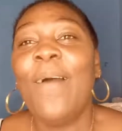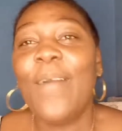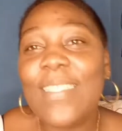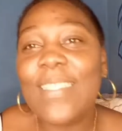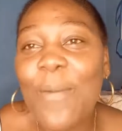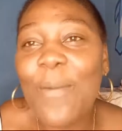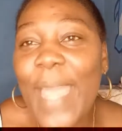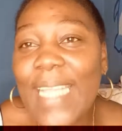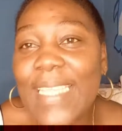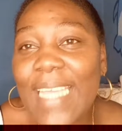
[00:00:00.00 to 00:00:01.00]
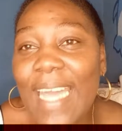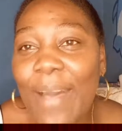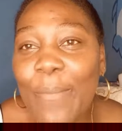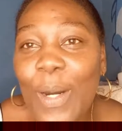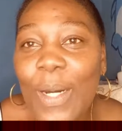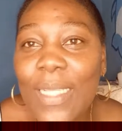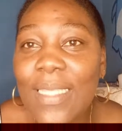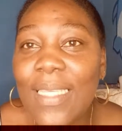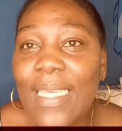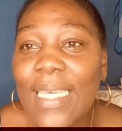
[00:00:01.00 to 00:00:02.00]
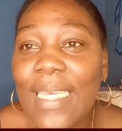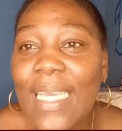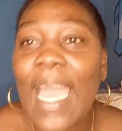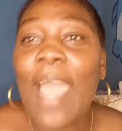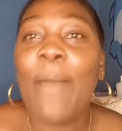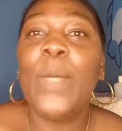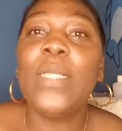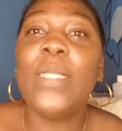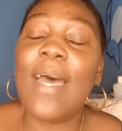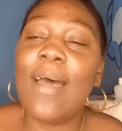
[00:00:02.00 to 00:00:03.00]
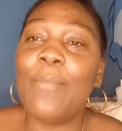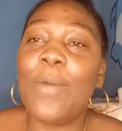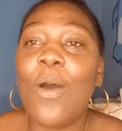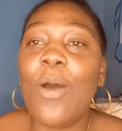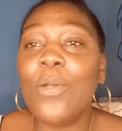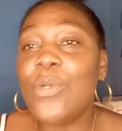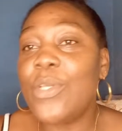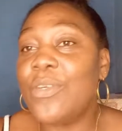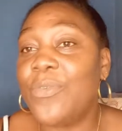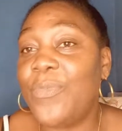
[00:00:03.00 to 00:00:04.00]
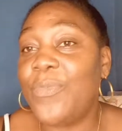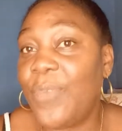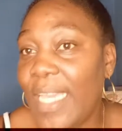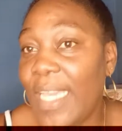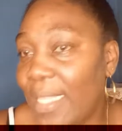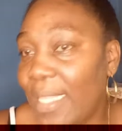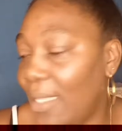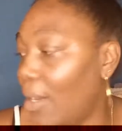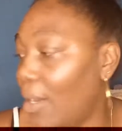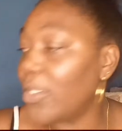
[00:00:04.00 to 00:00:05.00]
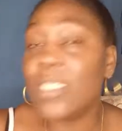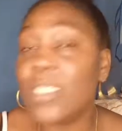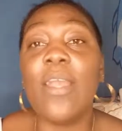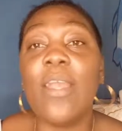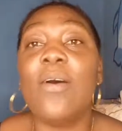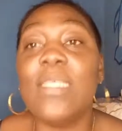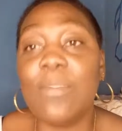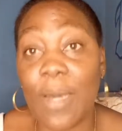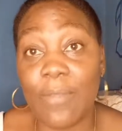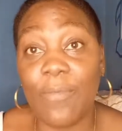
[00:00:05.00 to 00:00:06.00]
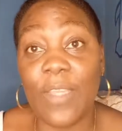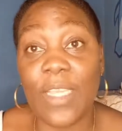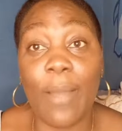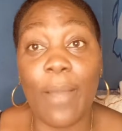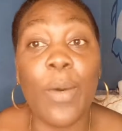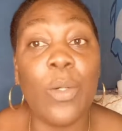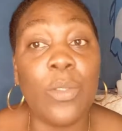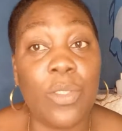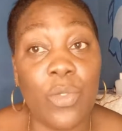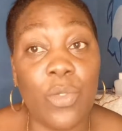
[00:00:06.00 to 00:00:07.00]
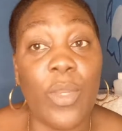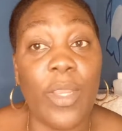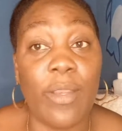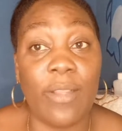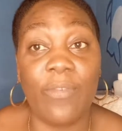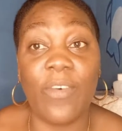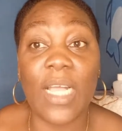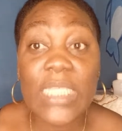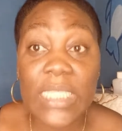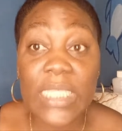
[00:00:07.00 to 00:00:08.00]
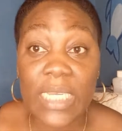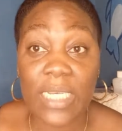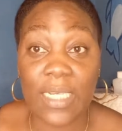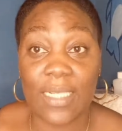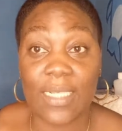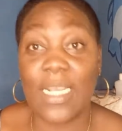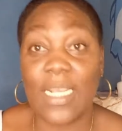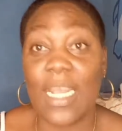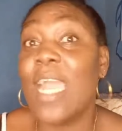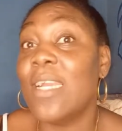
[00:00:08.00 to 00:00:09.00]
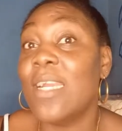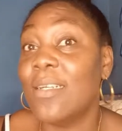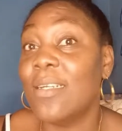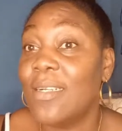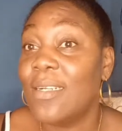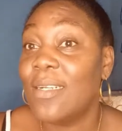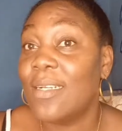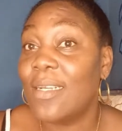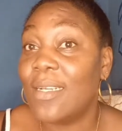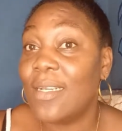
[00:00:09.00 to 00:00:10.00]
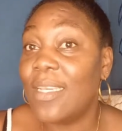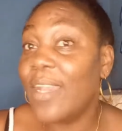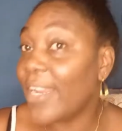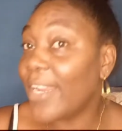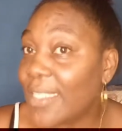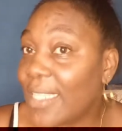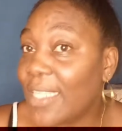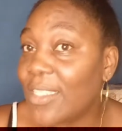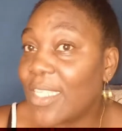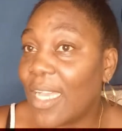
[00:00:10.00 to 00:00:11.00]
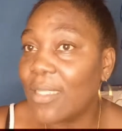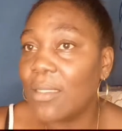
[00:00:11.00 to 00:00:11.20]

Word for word: You see what I talk about? But um, how do you feel? How does your husband feel about you wearing false hair? Or mm-hmm ear extension.